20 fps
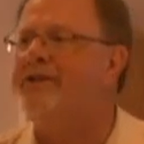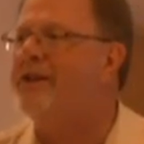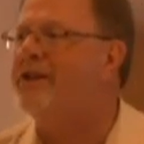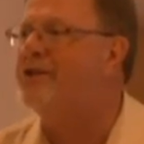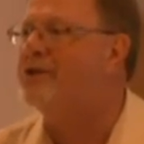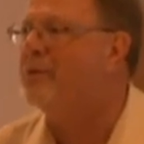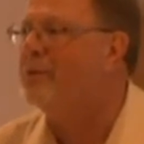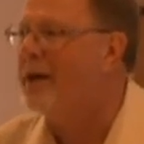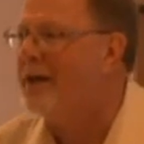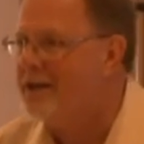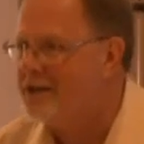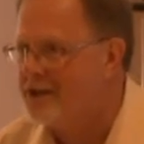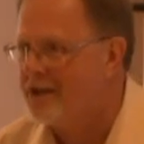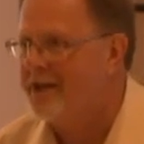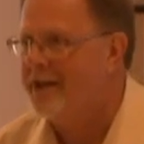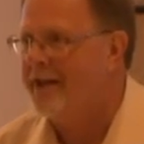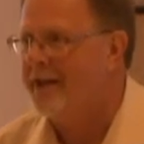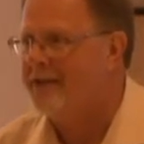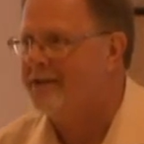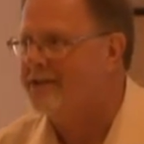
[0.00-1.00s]

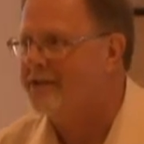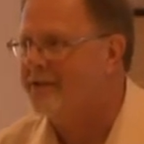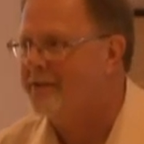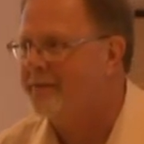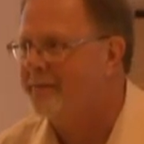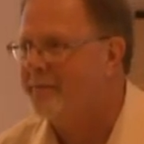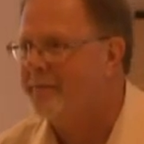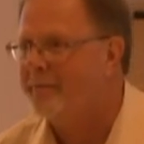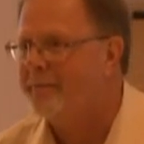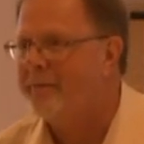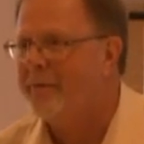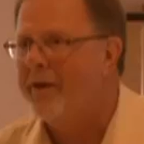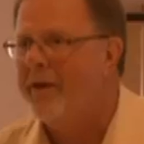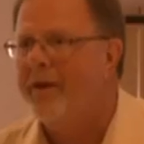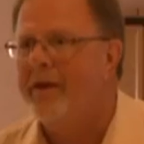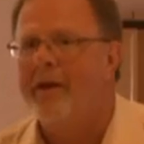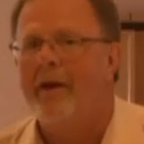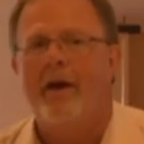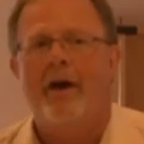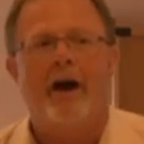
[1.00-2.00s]
situation is.
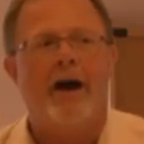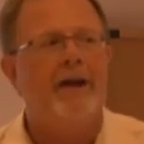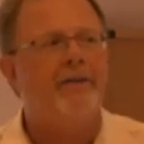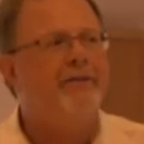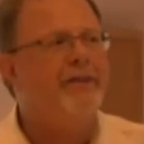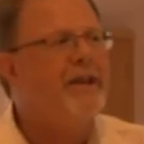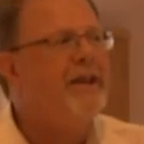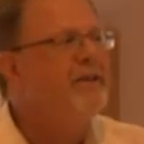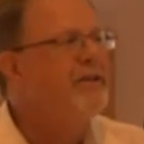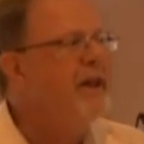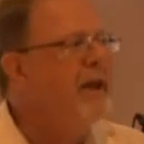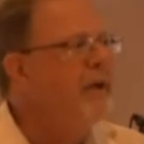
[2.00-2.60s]
I think